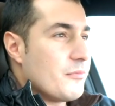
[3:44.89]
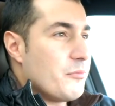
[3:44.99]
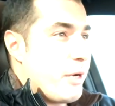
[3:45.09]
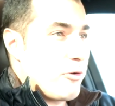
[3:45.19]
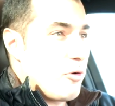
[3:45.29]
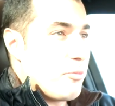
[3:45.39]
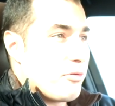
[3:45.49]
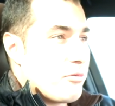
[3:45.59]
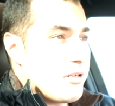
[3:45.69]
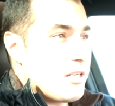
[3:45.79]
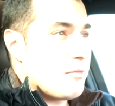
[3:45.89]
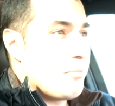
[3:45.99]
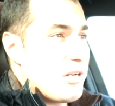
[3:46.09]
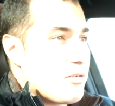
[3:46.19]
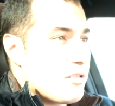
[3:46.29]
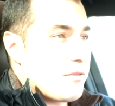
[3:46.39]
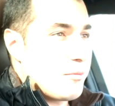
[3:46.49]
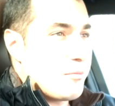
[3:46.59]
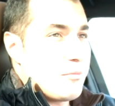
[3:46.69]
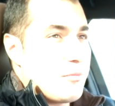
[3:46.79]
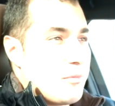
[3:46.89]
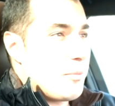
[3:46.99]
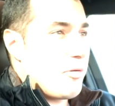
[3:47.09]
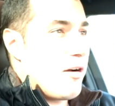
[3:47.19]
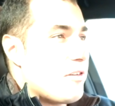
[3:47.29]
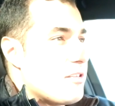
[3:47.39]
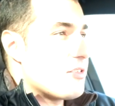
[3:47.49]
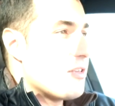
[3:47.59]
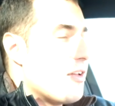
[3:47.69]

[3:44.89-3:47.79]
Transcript: microbrewery beers from the province,